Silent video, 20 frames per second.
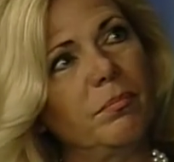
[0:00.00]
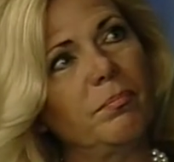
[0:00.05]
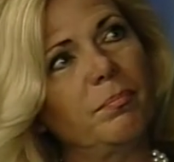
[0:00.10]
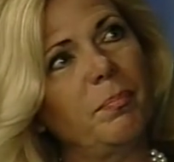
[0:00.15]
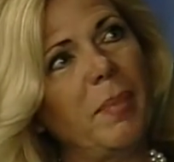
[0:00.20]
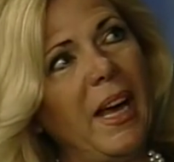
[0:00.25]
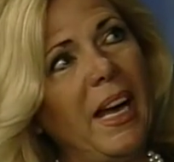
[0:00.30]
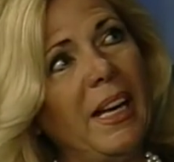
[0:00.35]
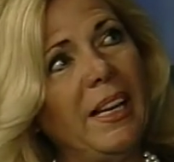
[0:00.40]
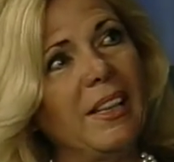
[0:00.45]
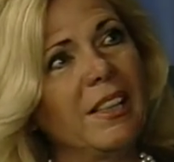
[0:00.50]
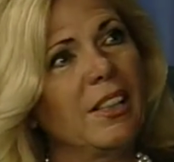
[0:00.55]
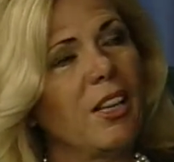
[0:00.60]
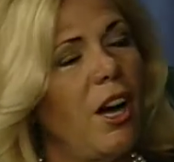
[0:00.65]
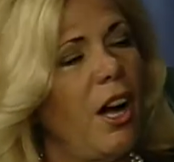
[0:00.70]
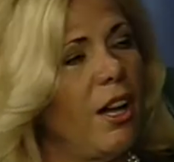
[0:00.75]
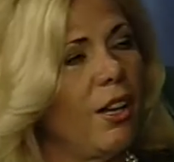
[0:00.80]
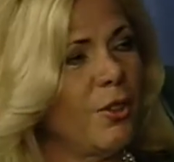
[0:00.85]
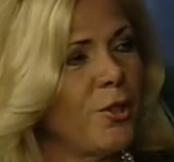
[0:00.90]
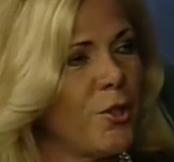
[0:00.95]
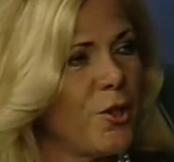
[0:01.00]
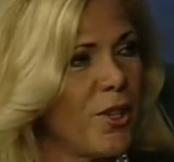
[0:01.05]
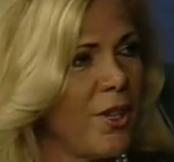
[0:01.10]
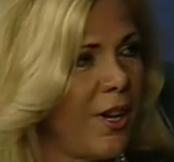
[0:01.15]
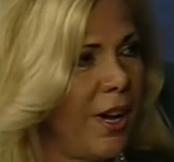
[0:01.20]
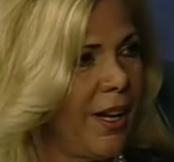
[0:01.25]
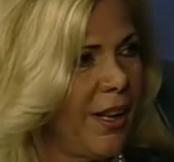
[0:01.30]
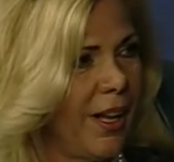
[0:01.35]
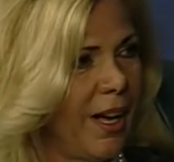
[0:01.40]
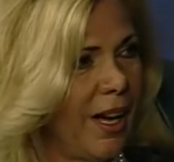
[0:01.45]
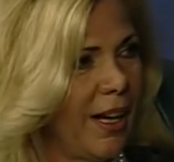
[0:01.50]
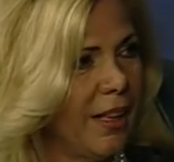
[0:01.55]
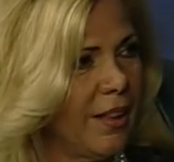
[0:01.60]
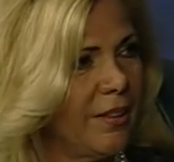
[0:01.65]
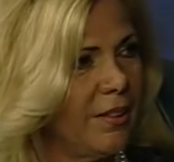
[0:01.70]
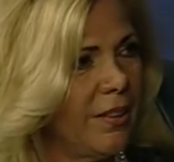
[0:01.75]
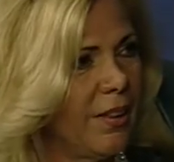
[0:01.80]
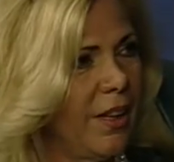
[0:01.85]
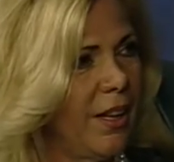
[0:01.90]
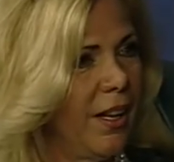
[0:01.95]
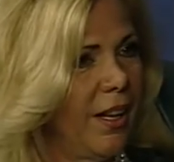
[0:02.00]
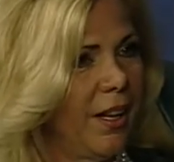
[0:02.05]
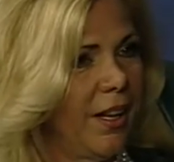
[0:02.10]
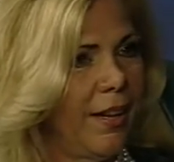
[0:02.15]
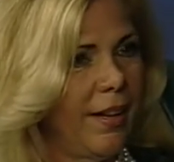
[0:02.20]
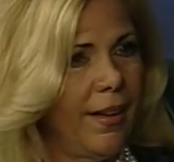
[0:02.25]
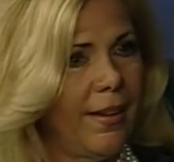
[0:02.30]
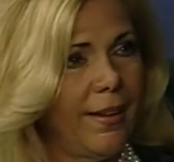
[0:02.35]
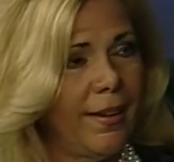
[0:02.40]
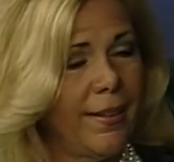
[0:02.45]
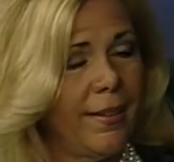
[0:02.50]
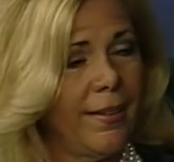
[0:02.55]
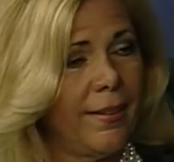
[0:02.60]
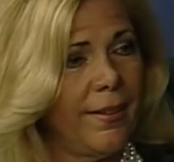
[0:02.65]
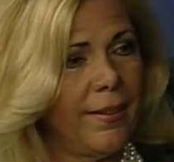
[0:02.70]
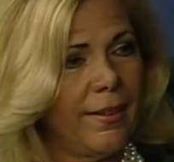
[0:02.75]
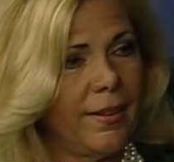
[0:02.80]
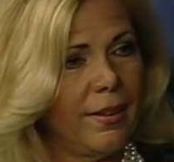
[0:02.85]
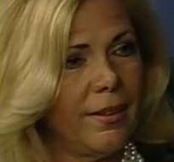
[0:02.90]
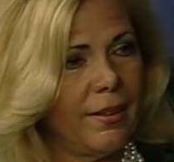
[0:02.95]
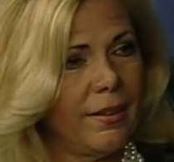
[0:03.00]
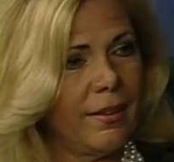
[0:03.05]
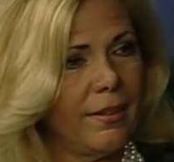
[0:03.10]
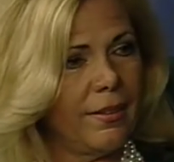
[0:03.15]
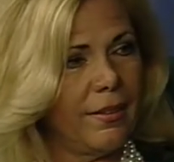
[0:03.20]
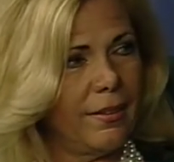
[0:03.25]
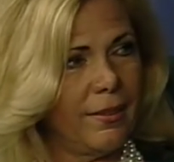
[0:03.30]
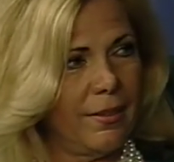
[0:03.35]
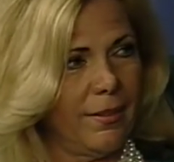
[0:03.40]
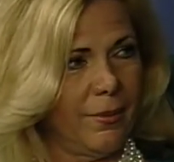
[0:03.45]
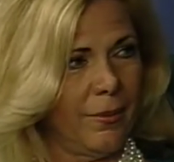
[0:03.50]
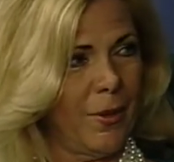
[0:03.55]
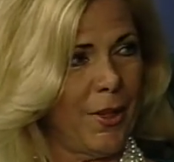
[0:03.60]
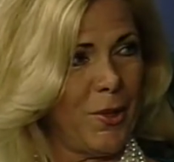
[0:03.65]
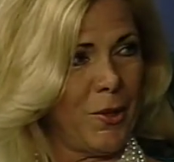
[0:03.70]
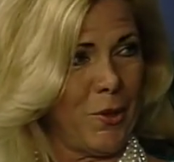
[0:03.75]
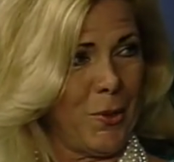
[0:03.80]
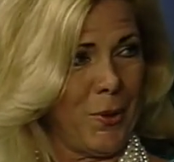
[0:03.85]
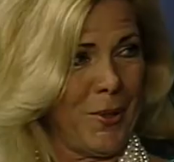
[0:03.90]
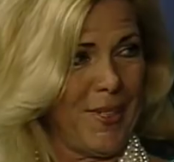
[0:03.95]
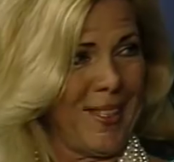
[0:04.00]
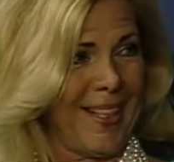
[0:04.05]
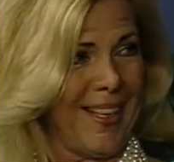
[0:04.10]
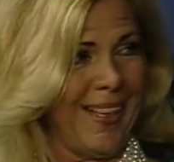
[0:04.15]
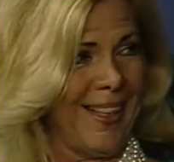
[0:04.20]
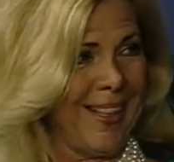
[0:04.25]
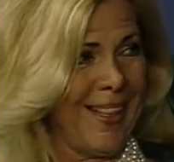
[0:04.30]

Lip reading: painted colors that I liked. And what you see